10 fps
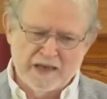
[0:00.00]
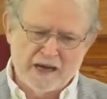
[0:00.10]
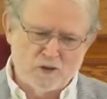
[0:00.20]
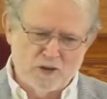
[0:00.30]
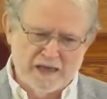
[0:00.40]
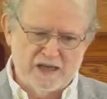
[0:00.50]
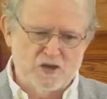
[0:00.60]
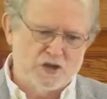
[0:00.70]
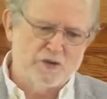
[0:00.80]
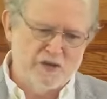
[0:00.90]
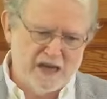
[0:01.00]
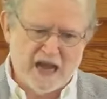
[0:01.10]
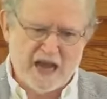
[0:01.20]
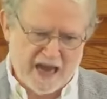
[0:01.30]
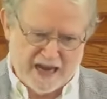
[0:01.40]
not only into
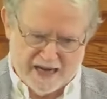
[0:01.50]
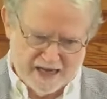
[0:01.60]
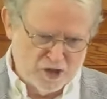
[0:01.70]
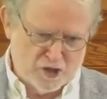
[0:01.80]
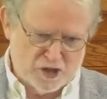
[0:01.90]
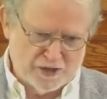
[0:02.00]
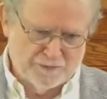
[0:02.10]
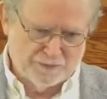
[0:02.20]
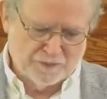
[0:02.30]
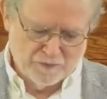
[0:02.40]
the age,